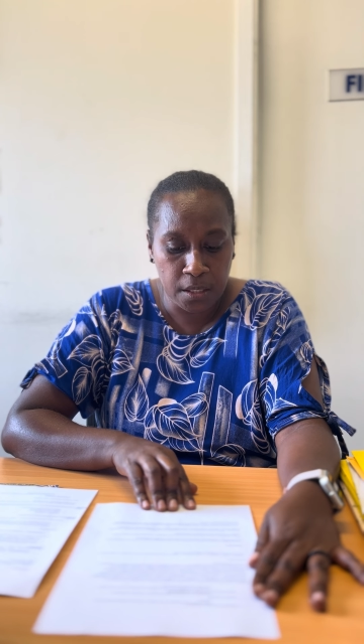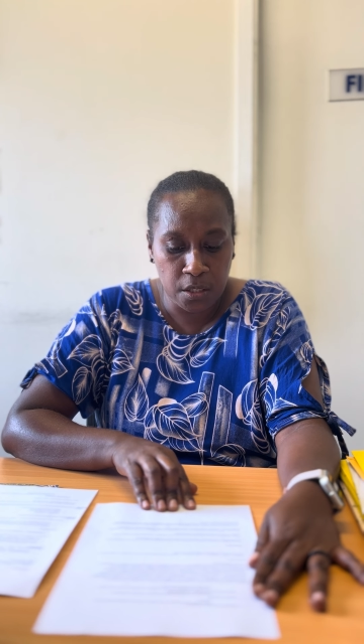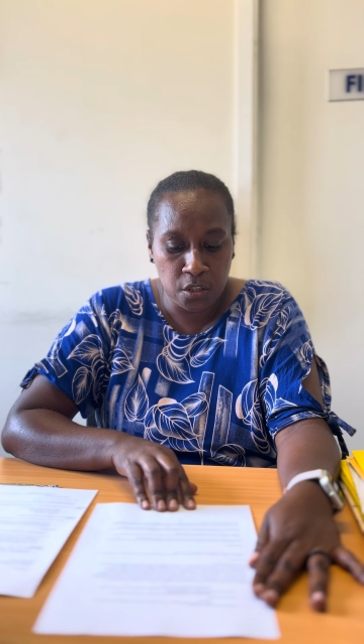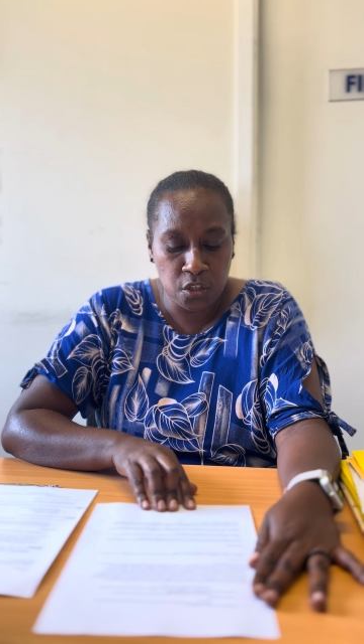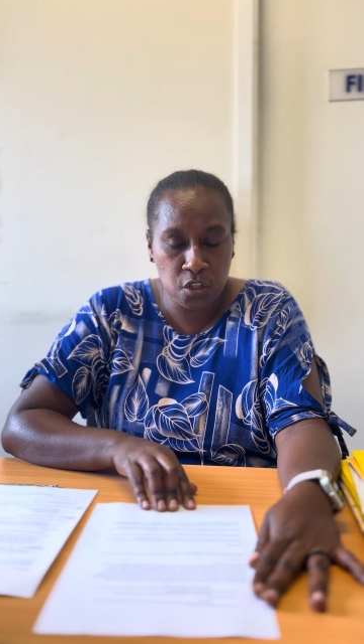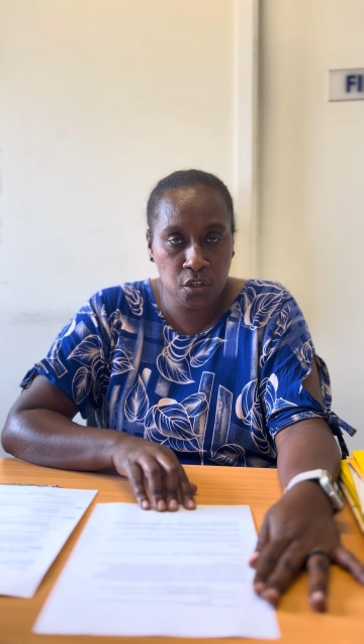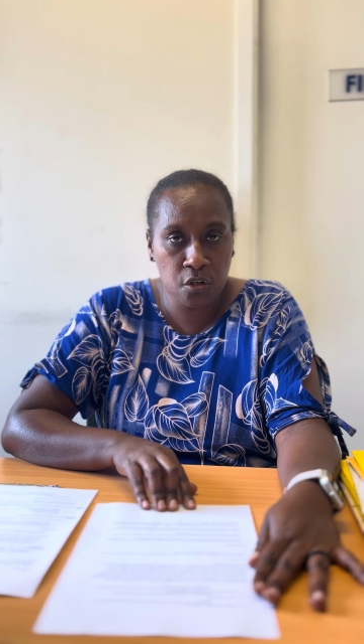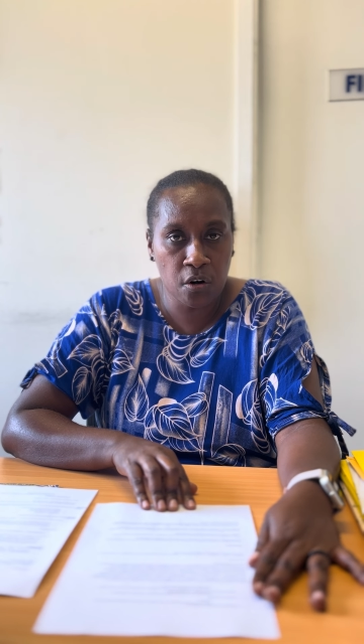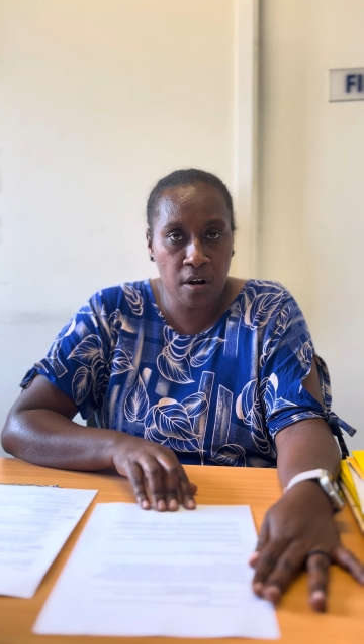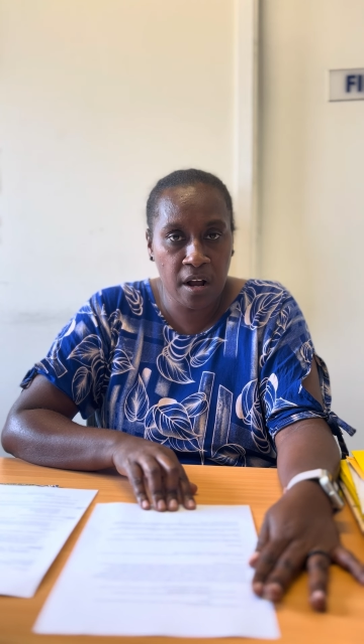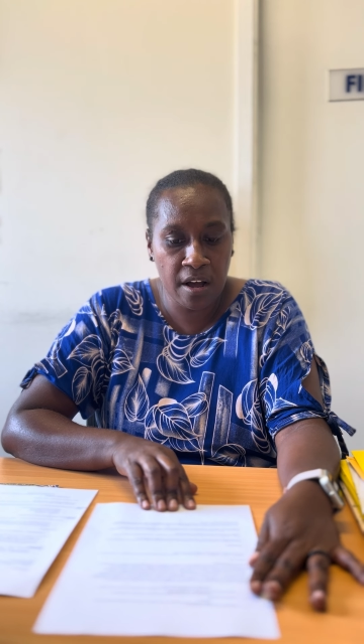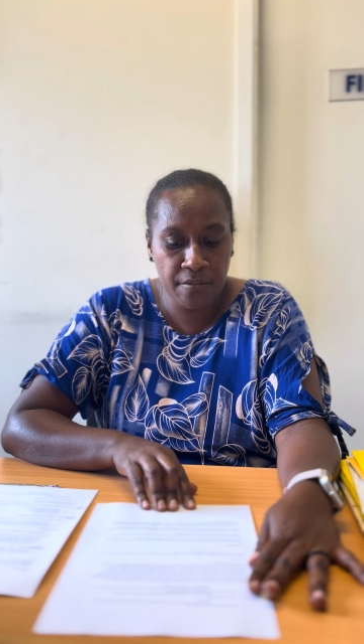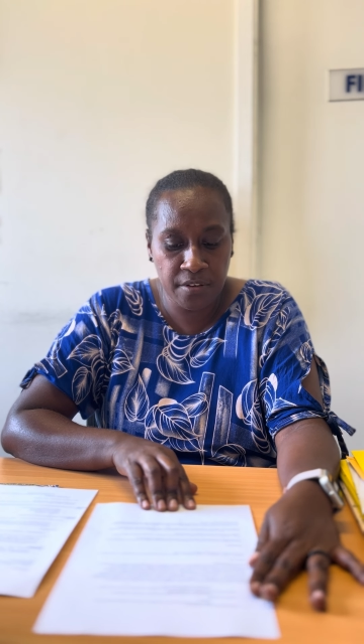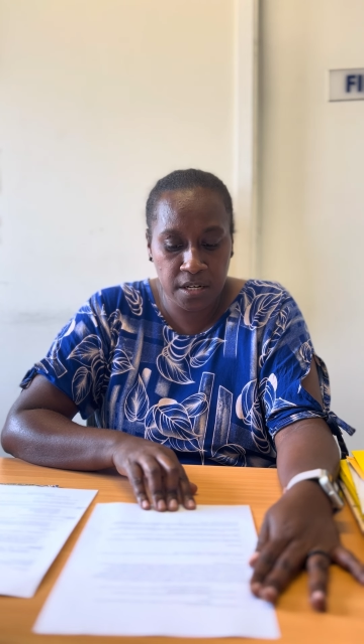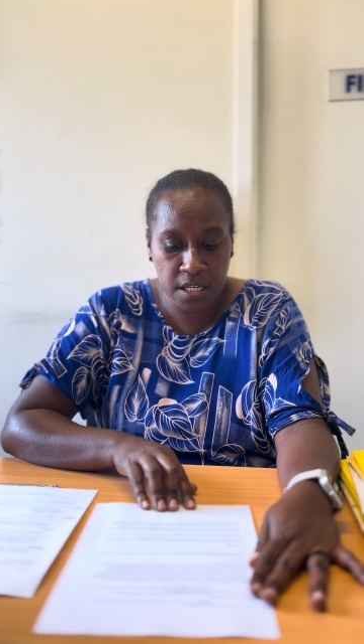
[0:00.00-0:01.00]
Strong
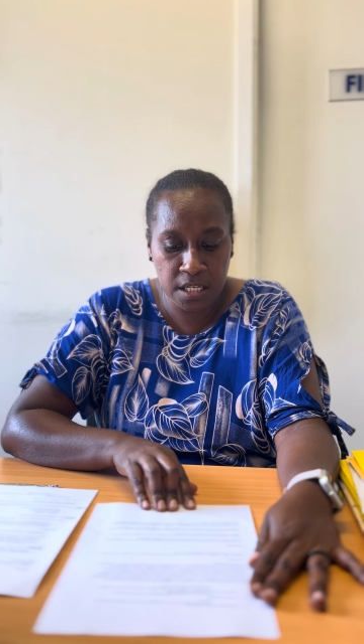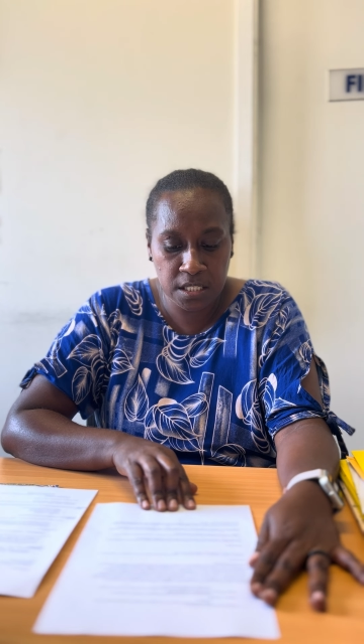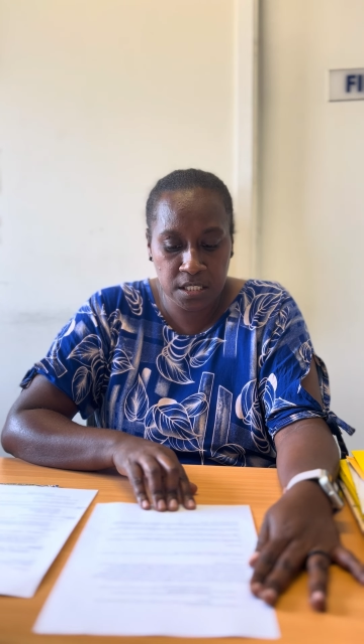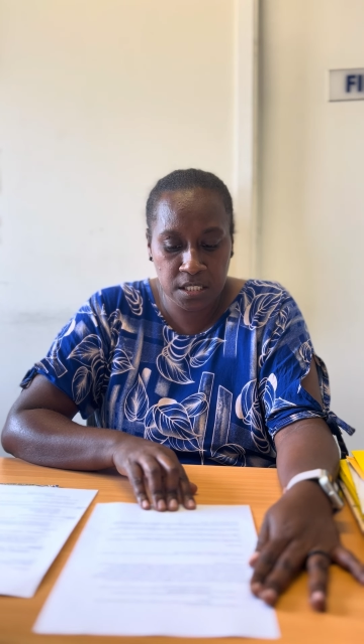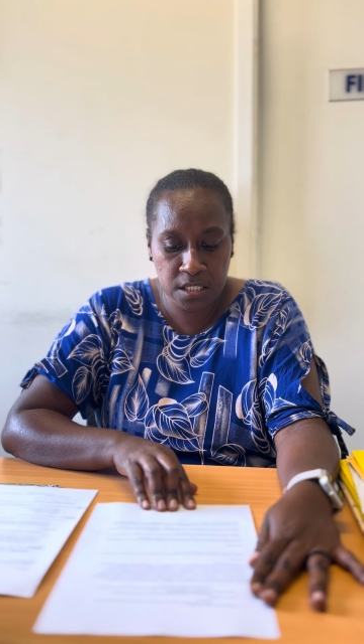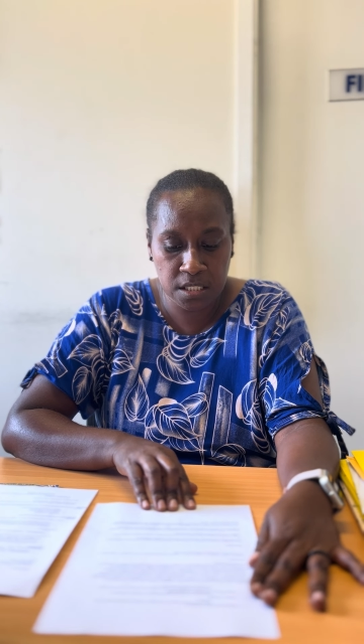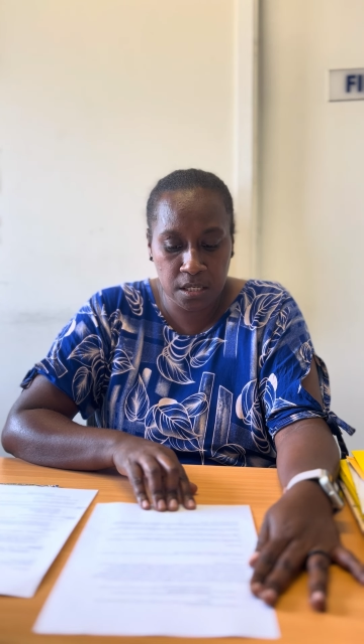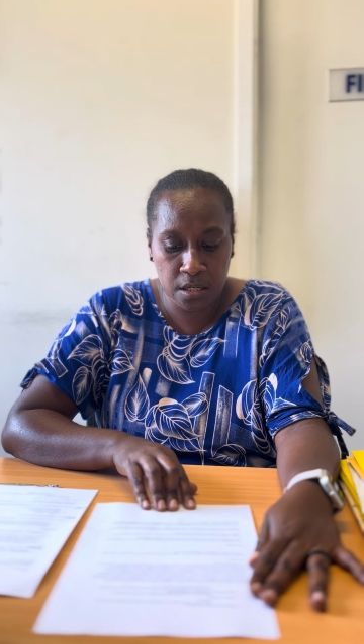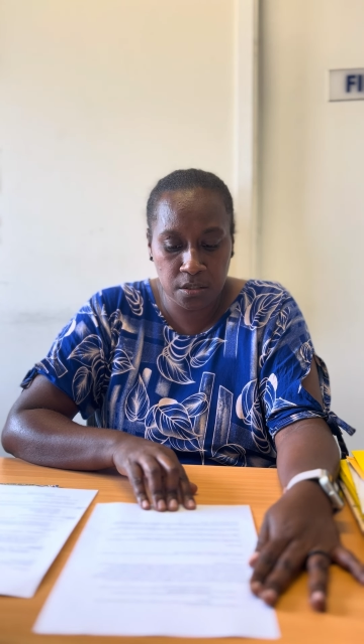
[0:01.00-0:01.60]
governance,